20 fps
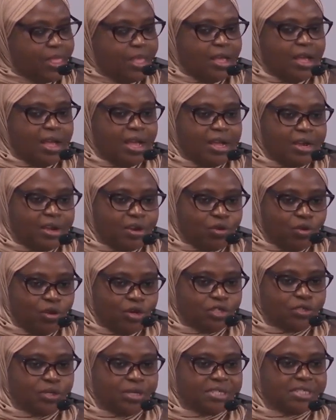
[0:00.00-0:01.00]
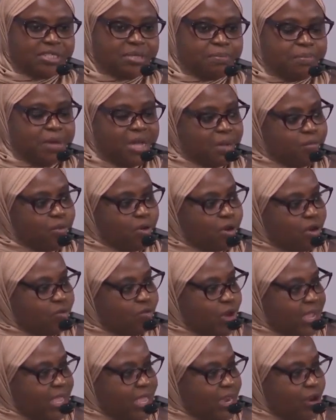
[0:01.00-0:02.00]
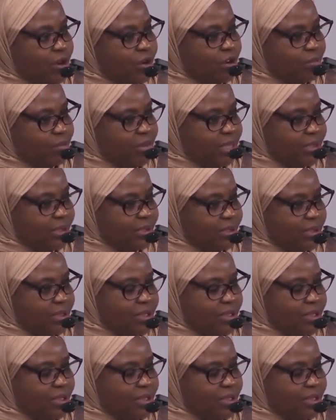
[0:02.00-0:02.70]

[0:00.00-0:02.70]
Agriculture is the backbone of our economy.